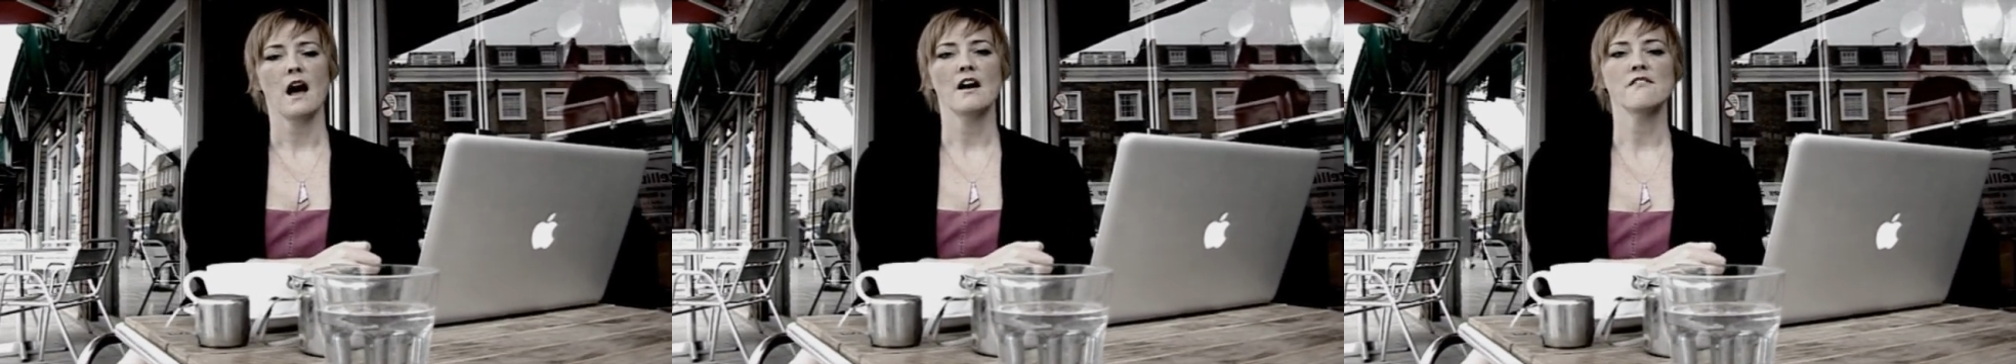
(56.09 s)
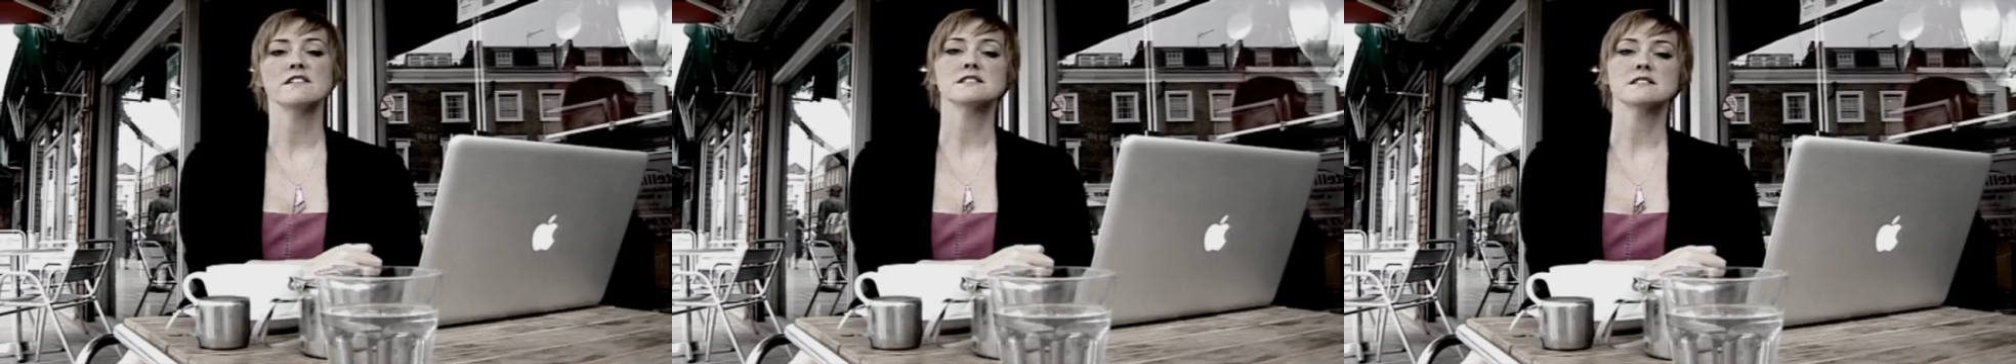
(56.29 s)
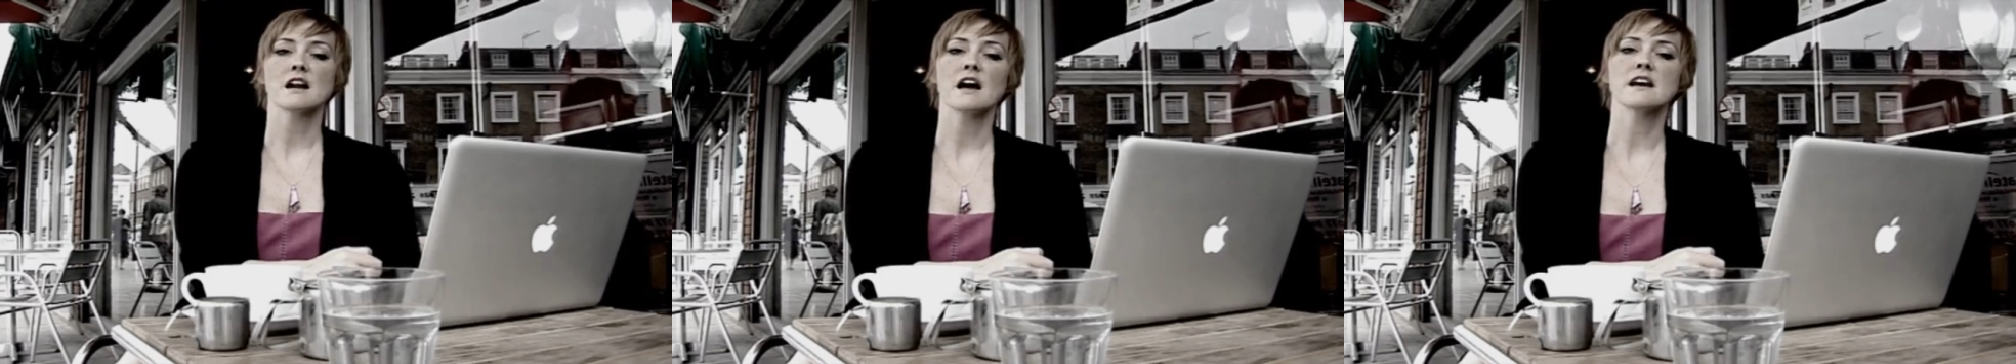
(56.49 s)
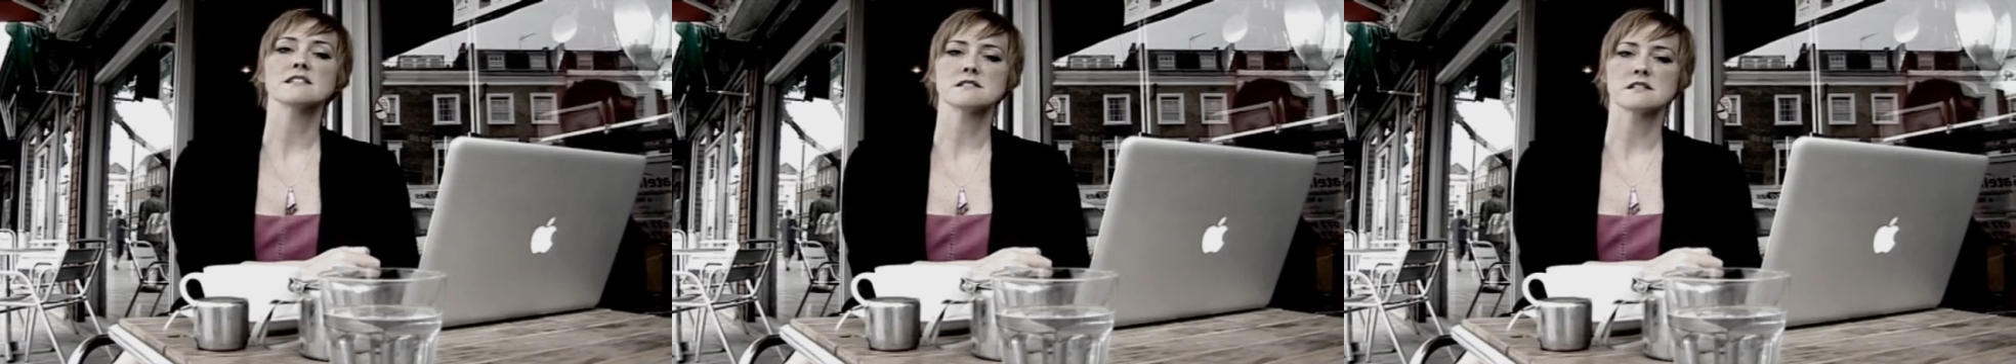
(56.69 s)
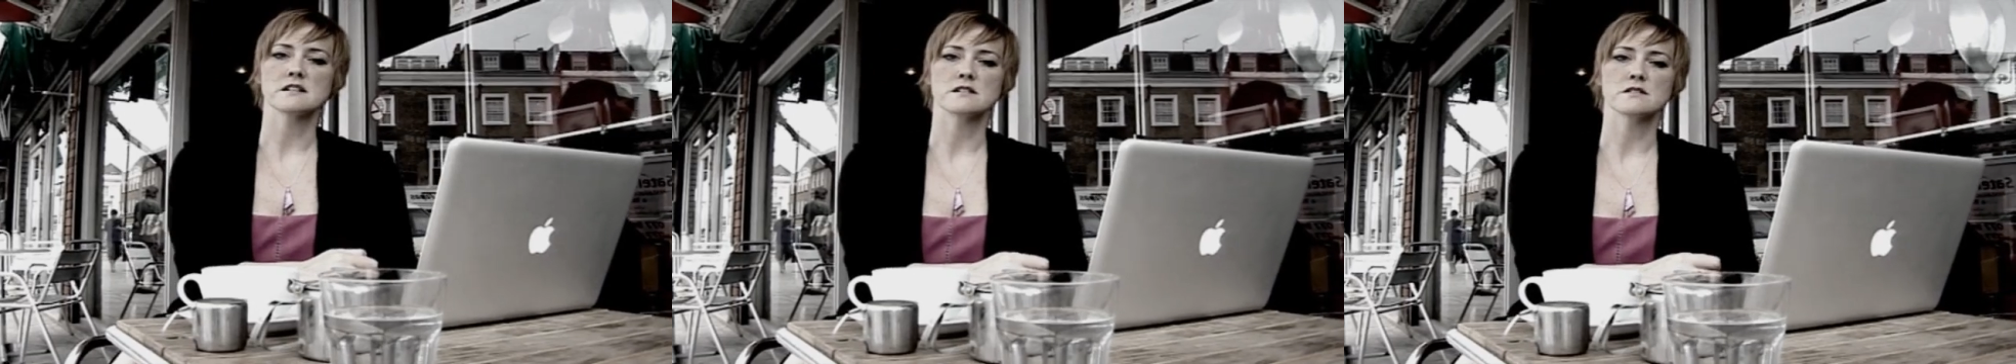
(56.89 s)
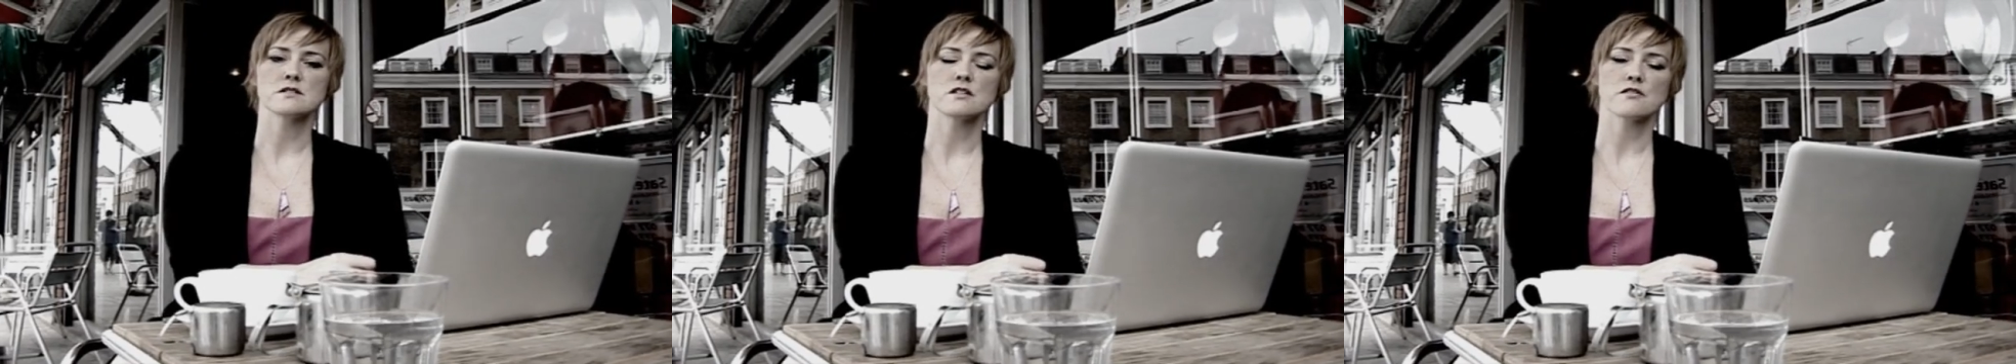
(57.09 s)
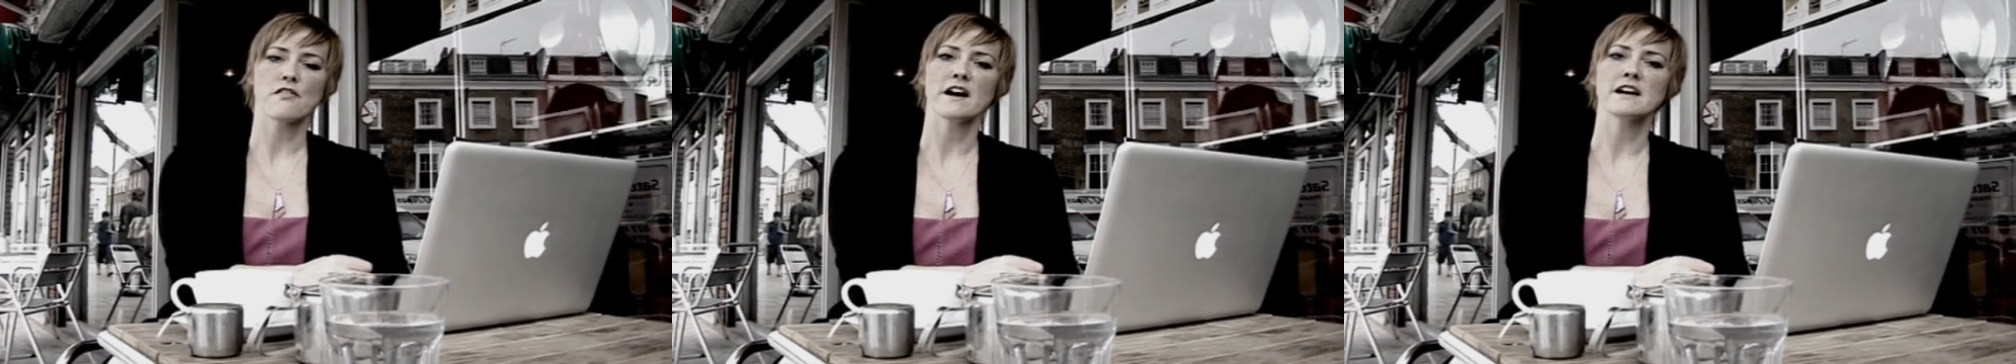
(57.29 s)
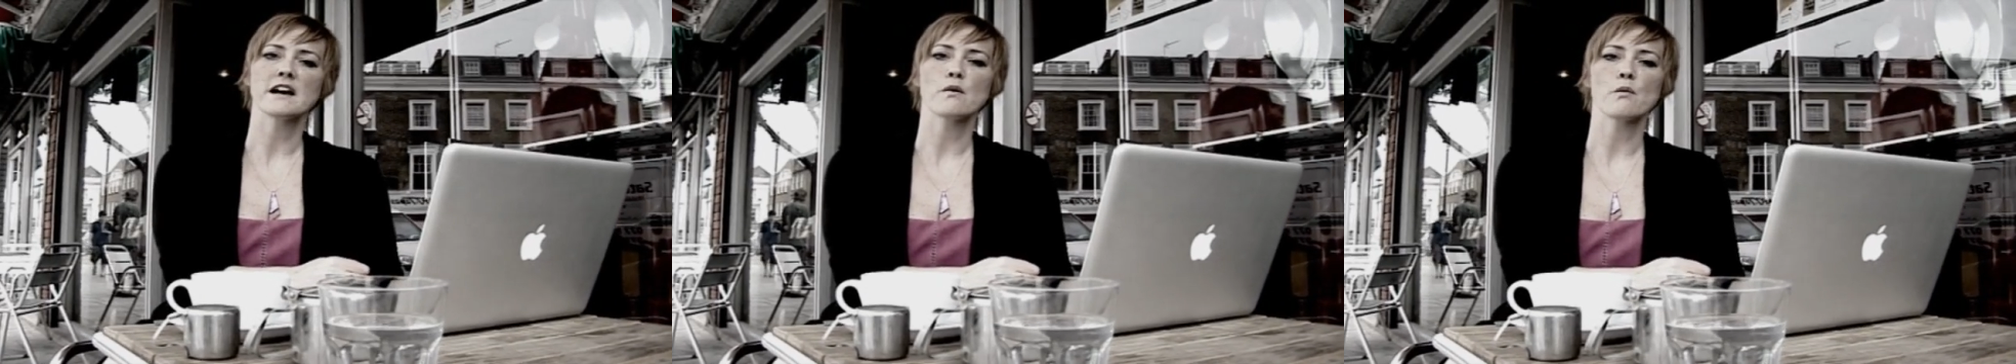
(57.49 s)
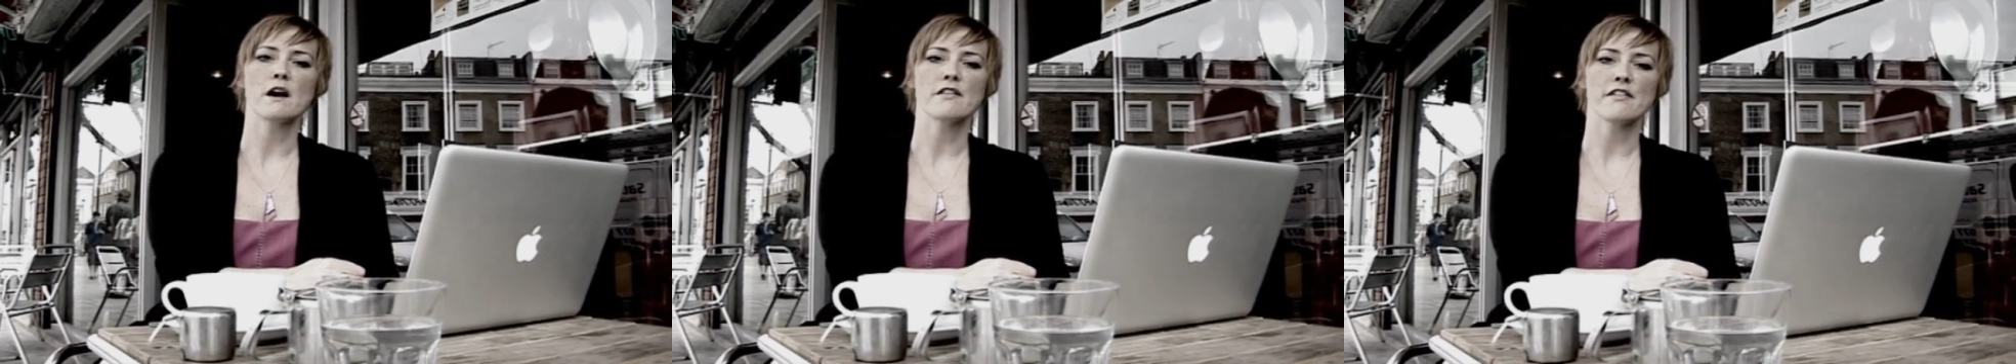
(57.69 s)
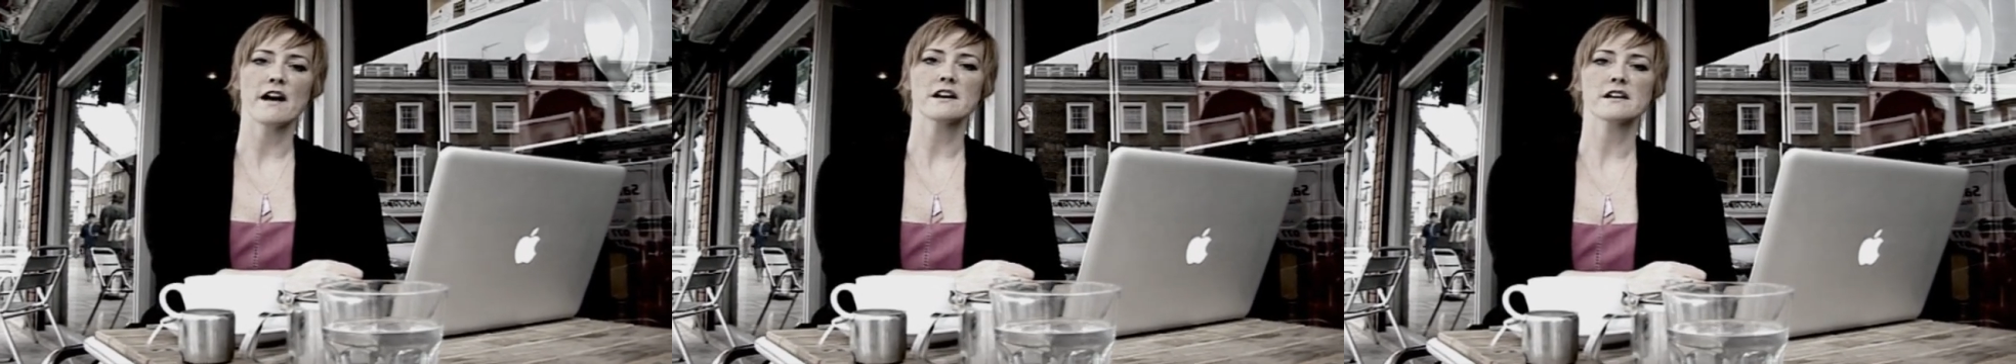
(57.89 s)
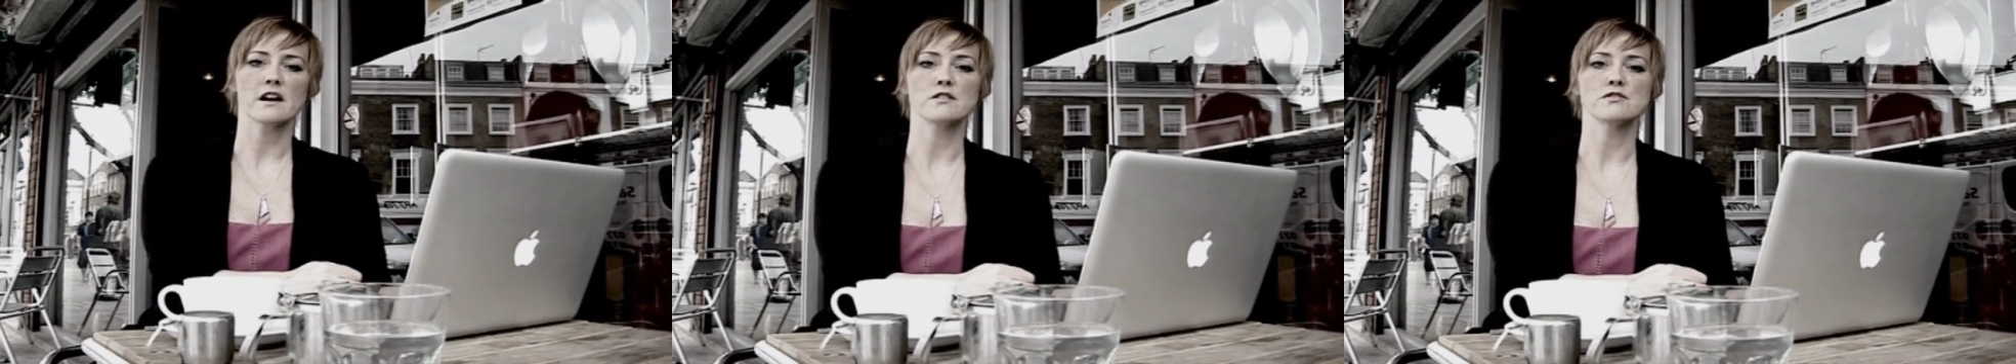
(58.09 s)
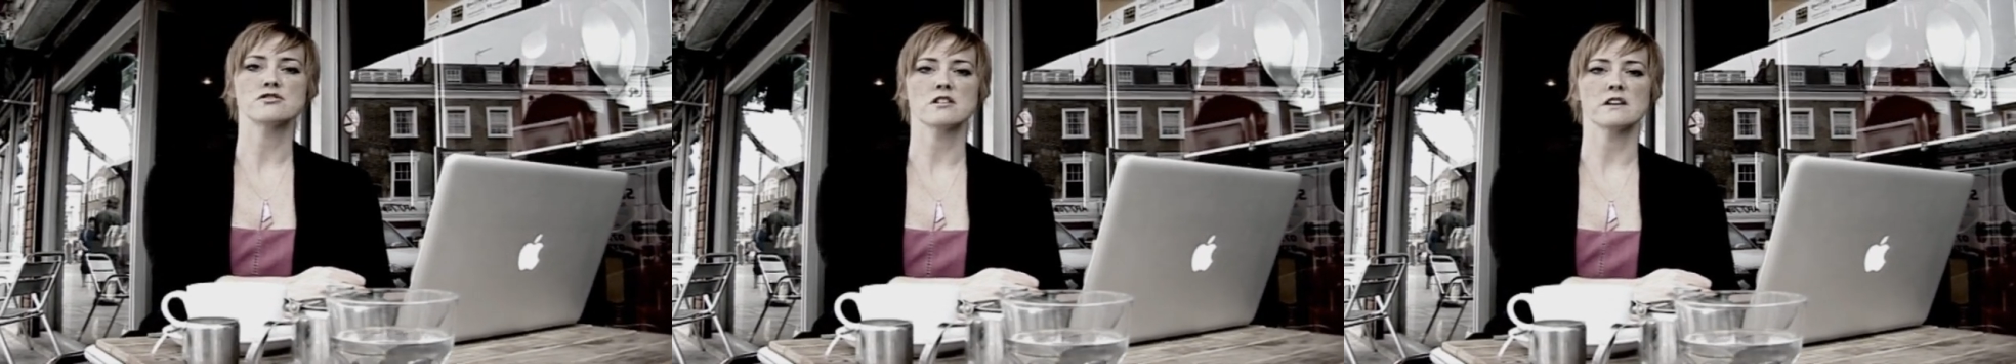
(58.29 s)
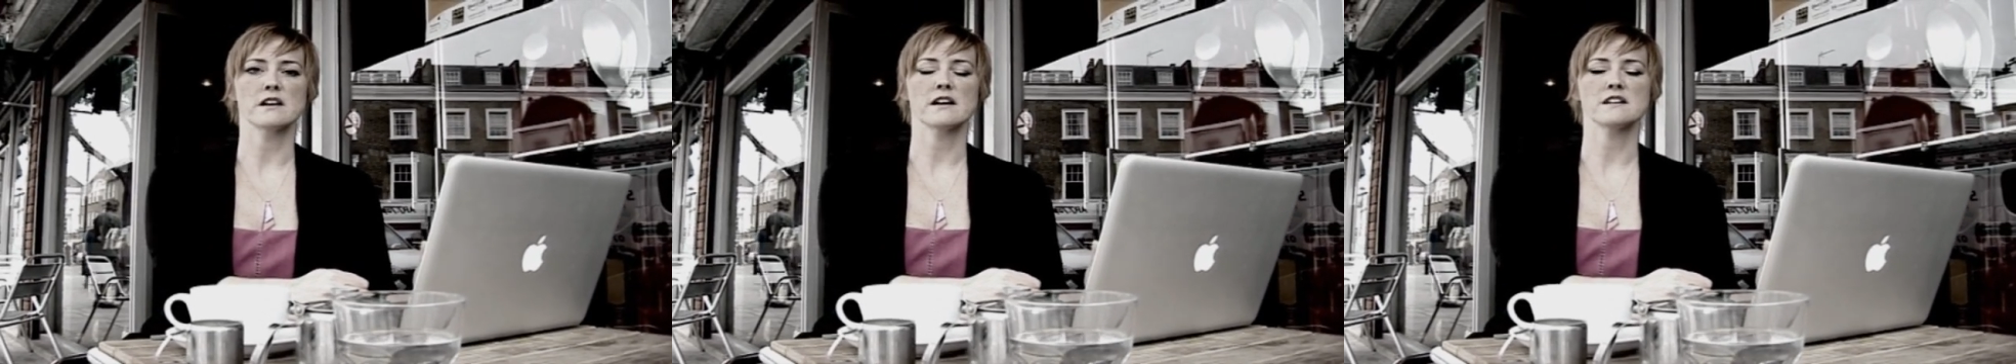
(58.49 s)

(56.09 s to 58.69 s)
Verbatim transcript: I visit Iceland to find out why that country